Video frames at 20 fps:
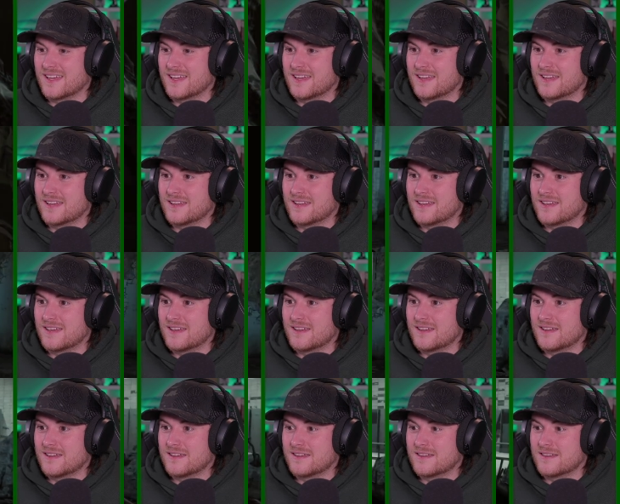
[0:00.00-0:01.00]

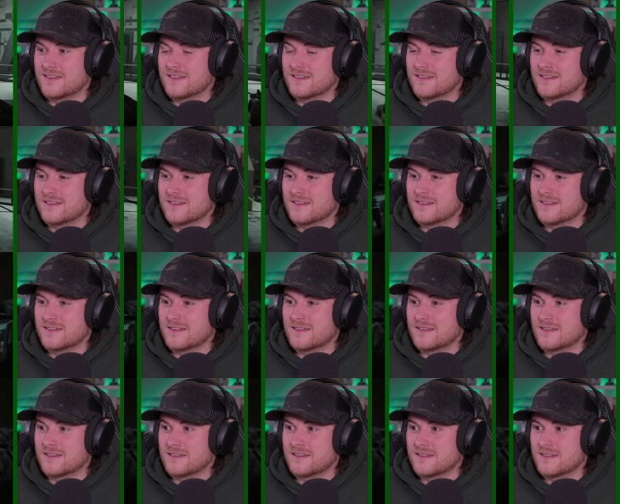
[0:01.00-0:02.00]

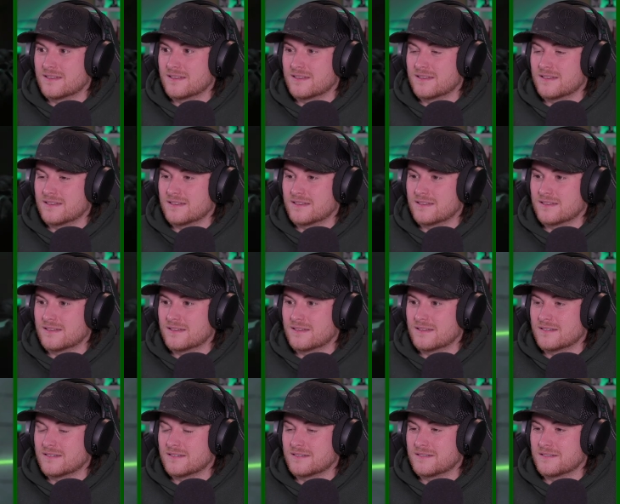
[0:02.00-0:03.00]

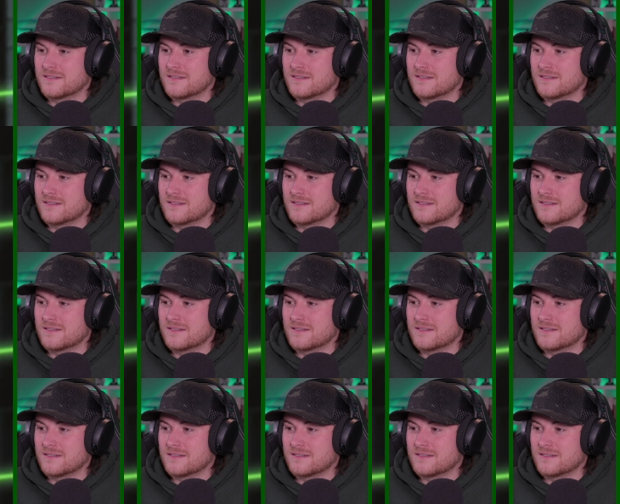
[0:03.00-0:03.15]
Nothing is said.